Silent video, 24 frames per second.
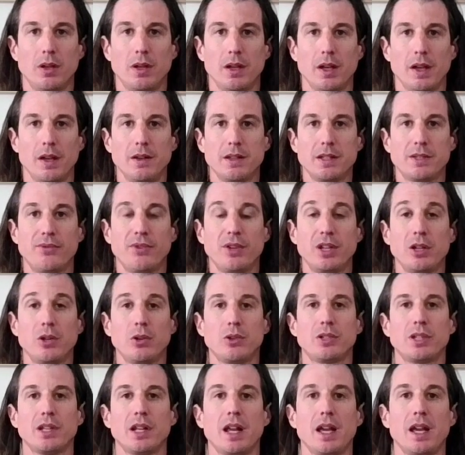In this video
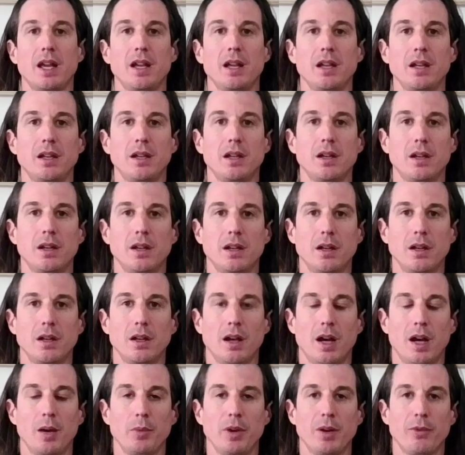today,
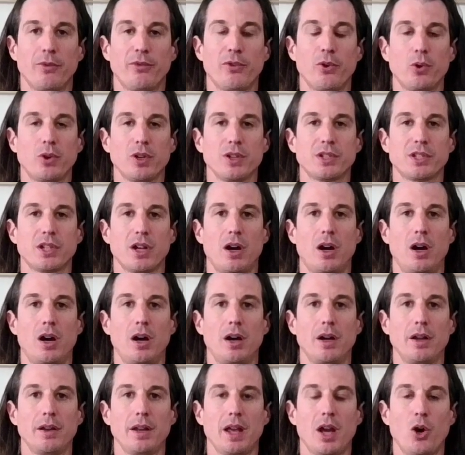I'm going to focus
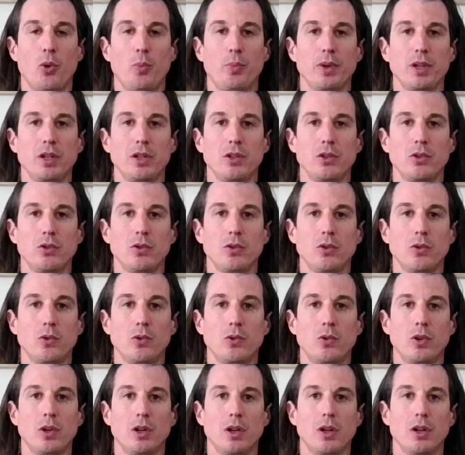on helping
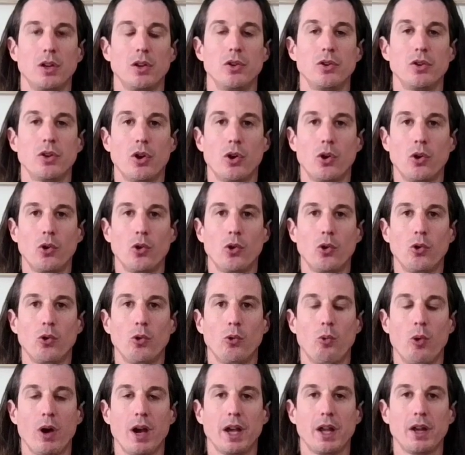you know
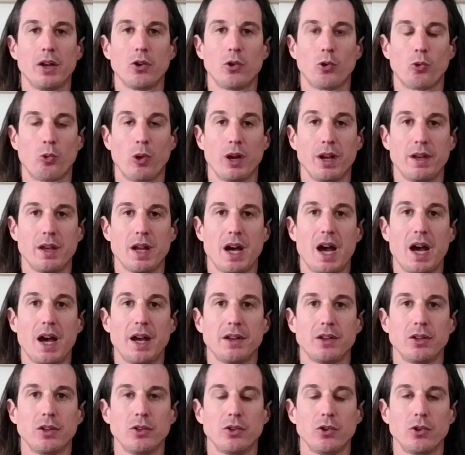when or when not
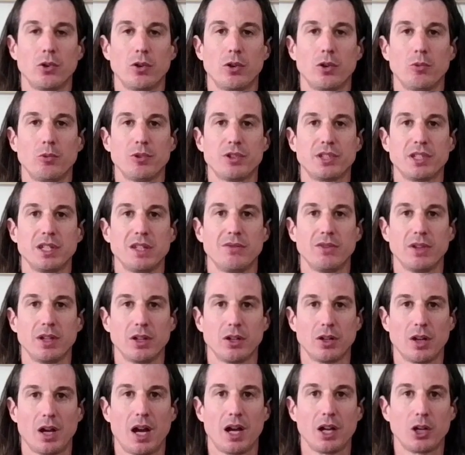you're receiving
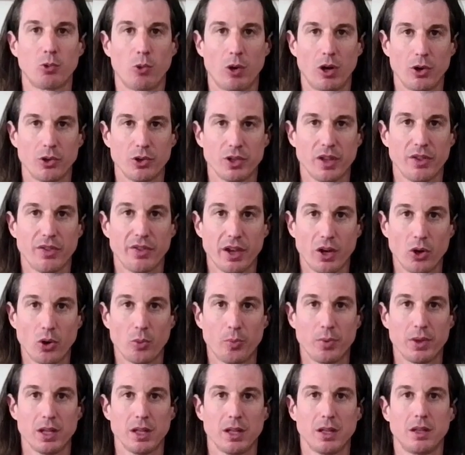high-quality
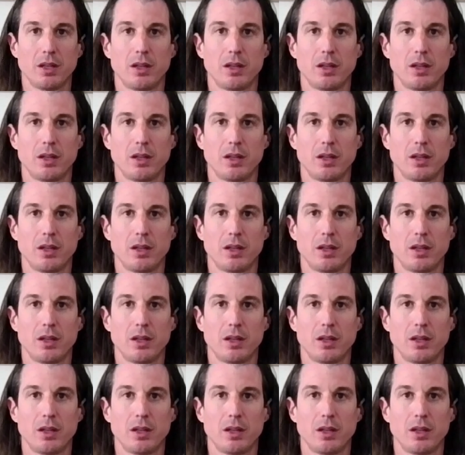therapy.